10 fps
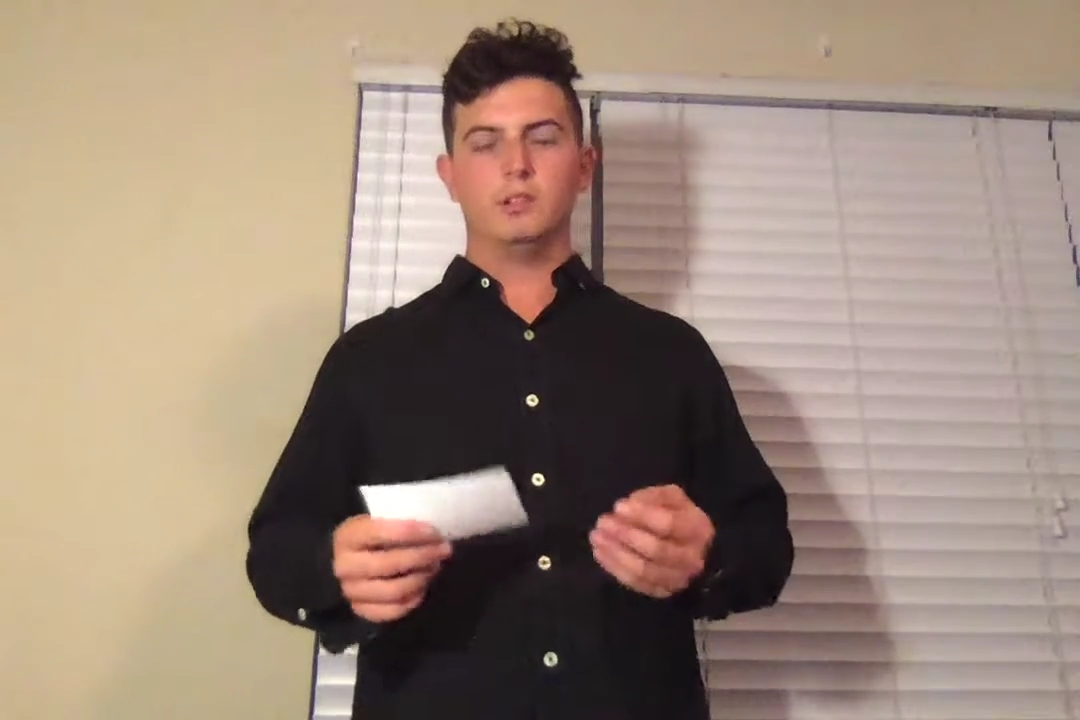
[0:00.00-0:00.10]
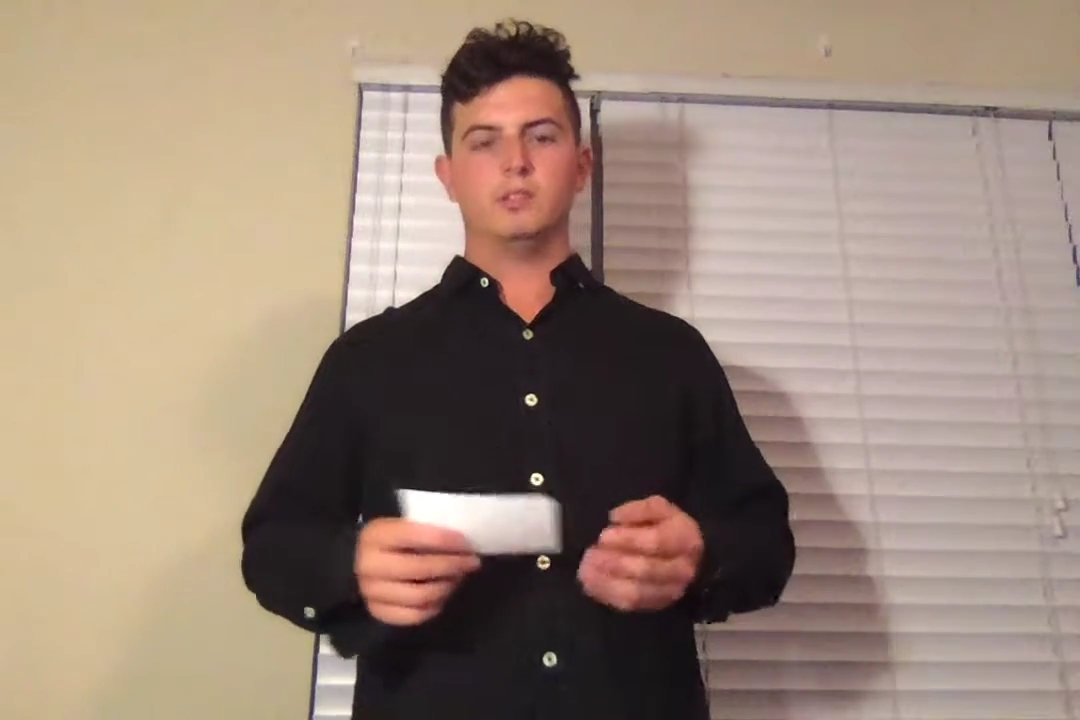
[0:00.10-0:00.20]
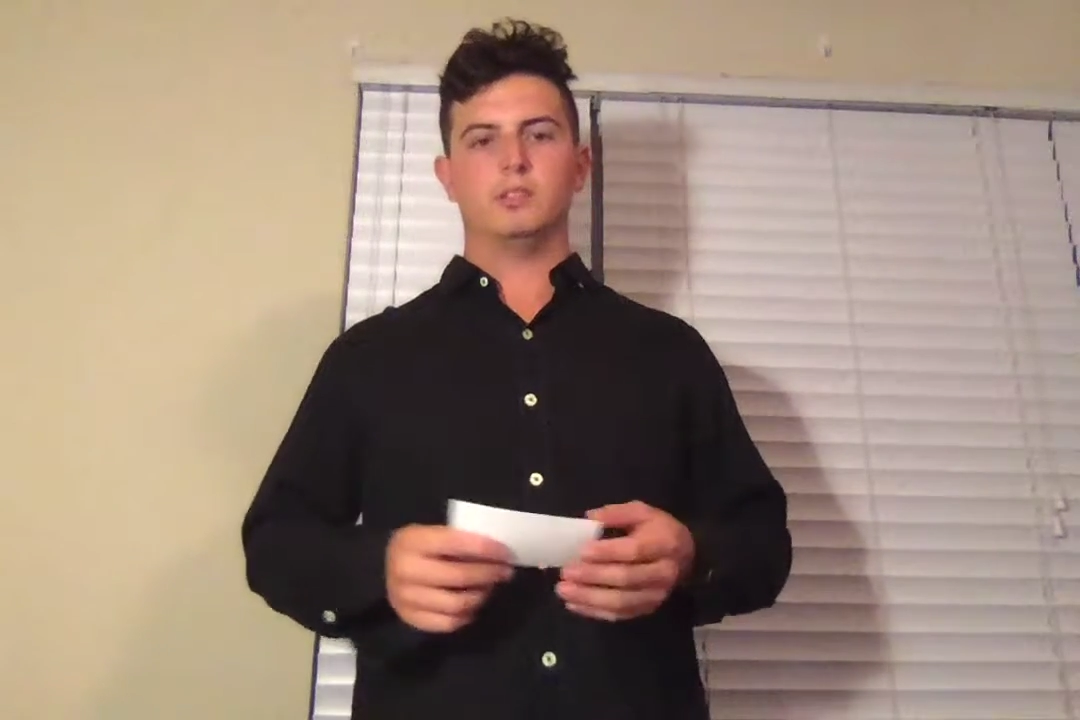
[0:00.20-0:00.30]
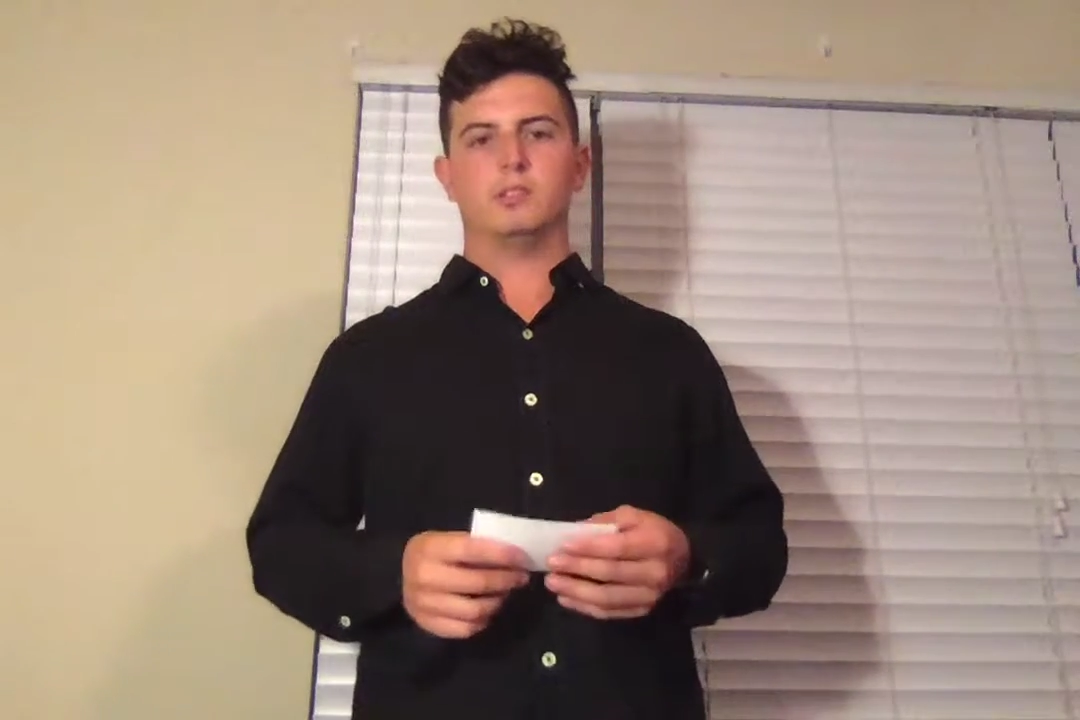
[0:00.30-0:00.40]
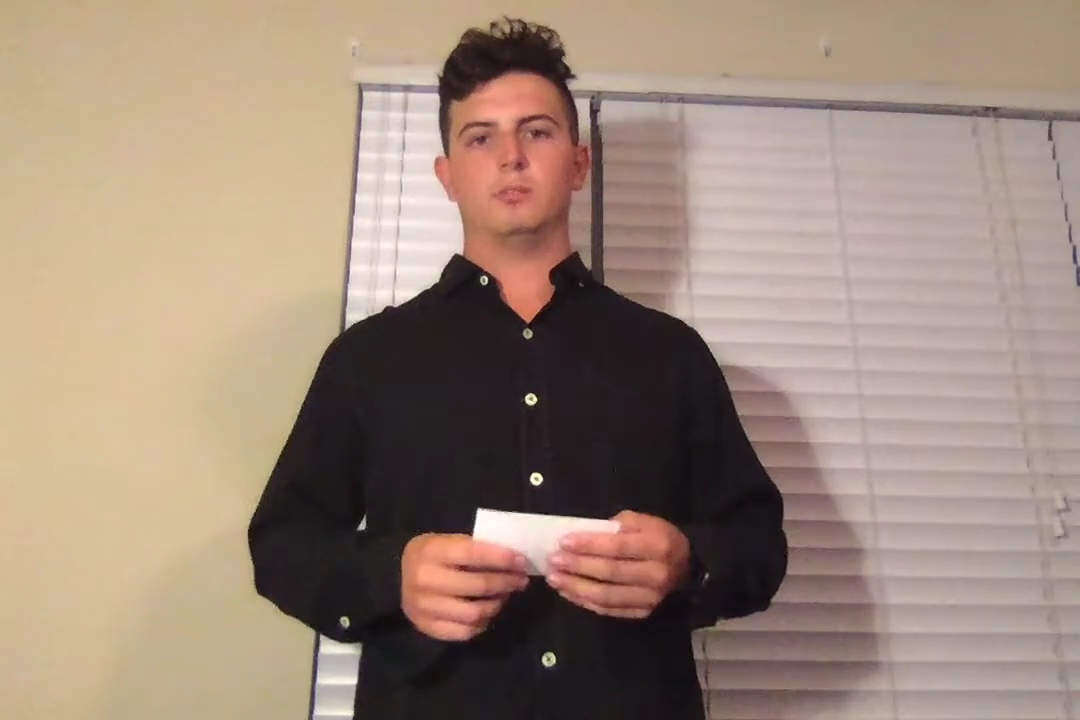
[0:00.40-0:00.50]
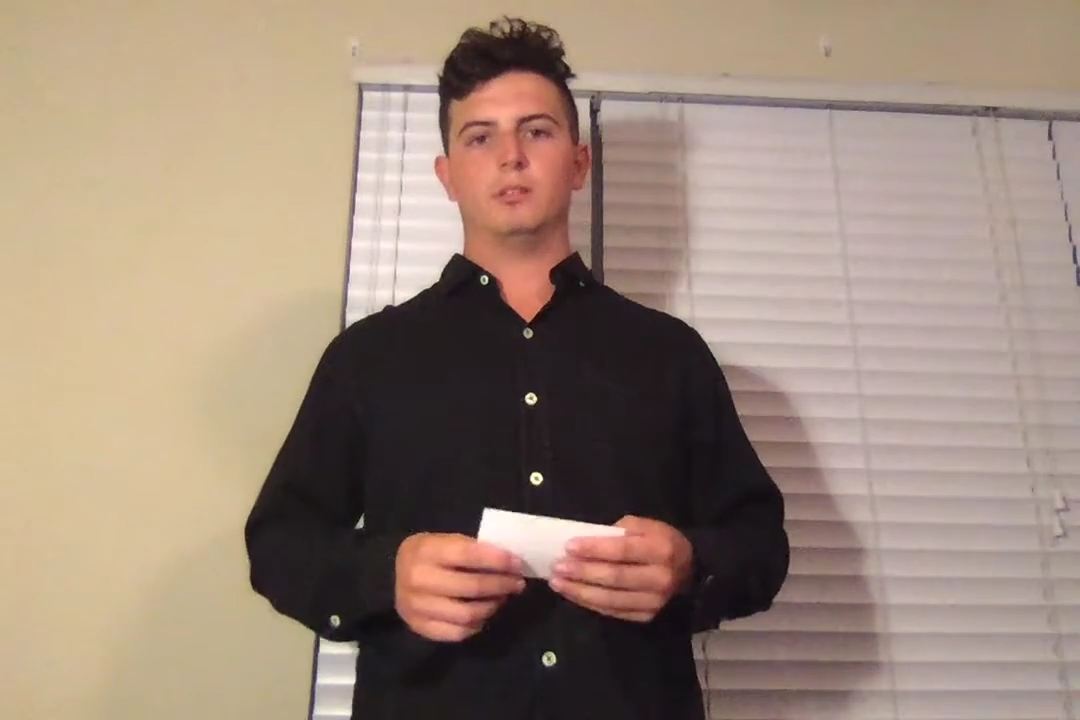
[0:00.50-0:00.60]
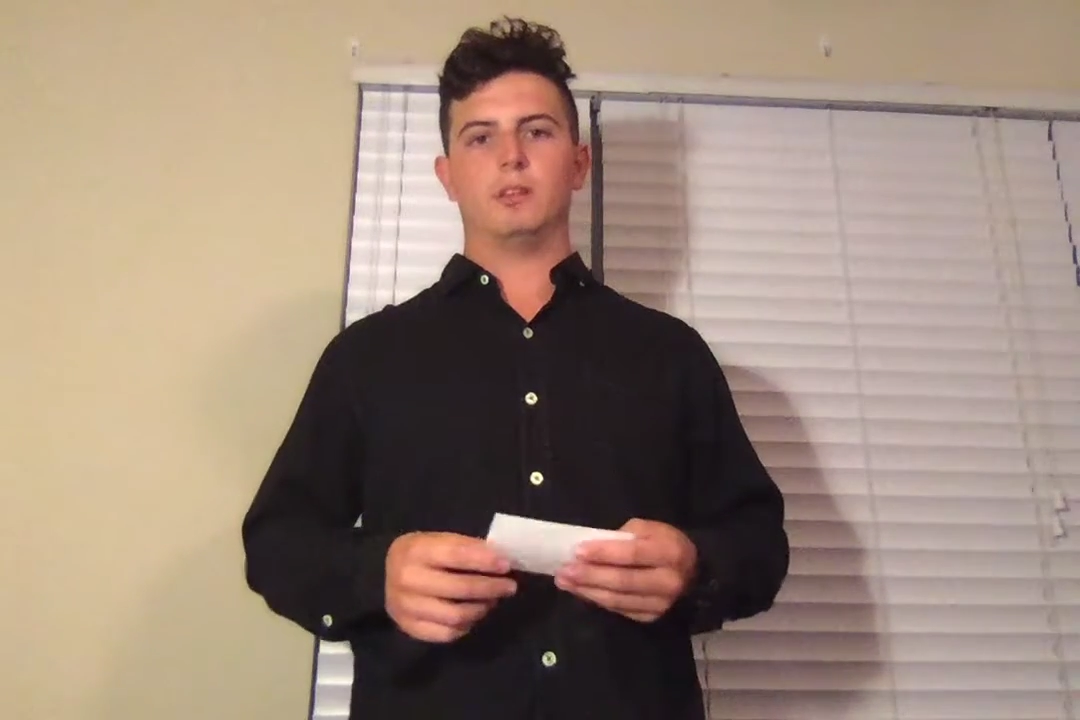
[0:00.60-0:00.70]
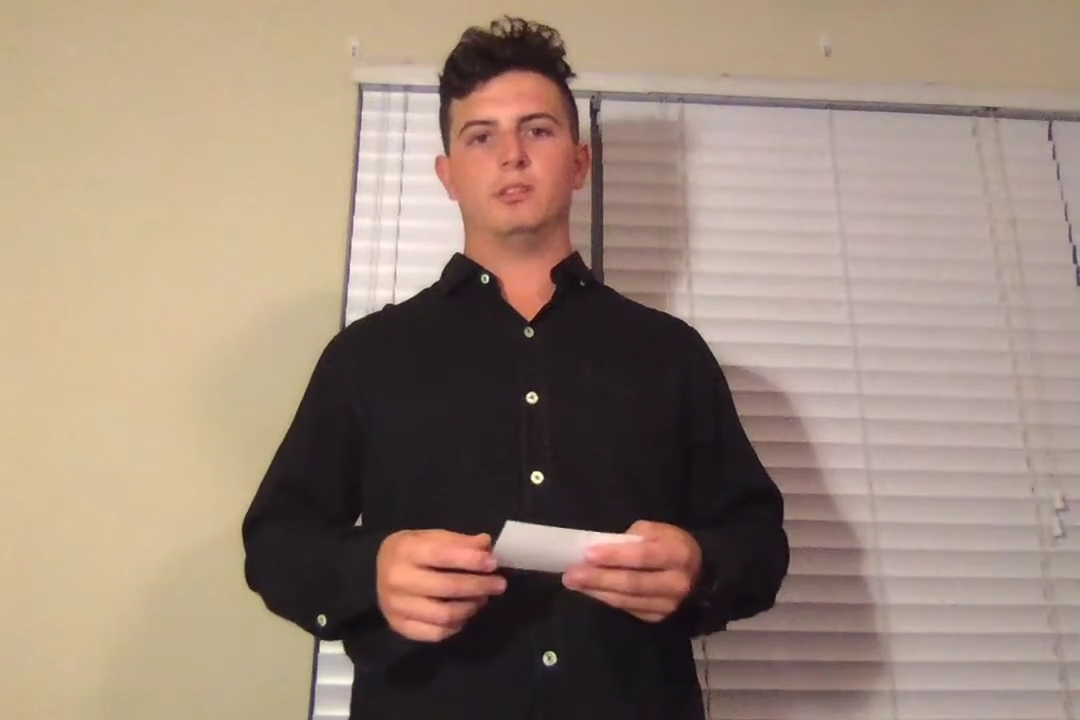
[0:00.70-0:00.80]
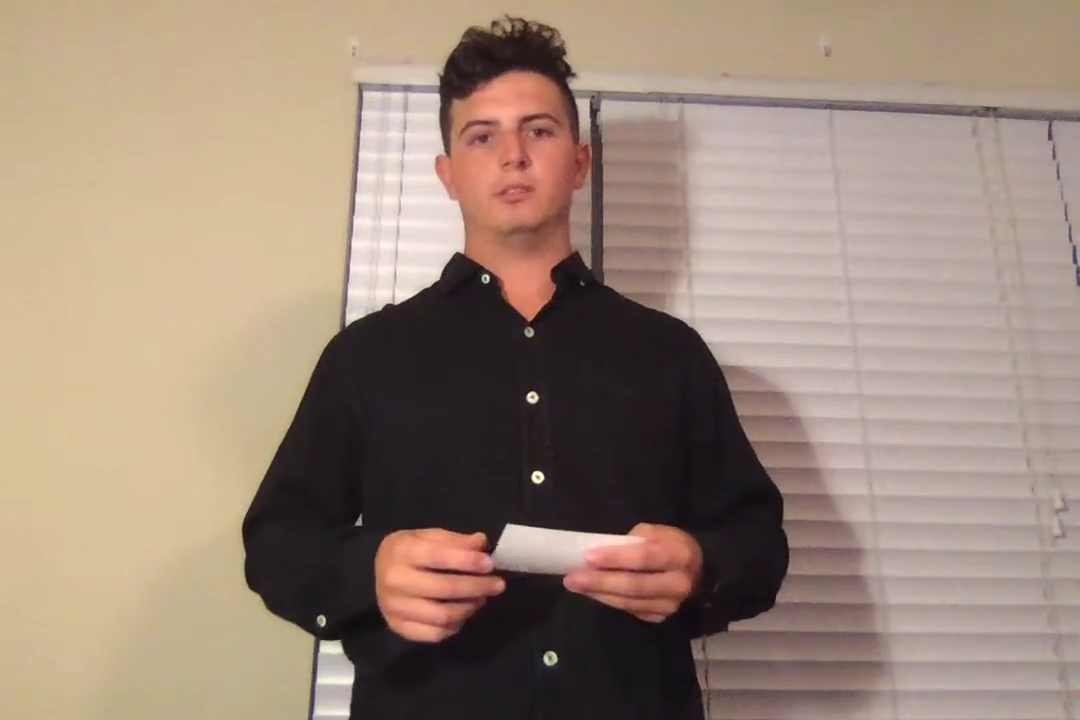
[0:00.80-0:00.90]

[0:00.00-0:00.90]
since the beginning of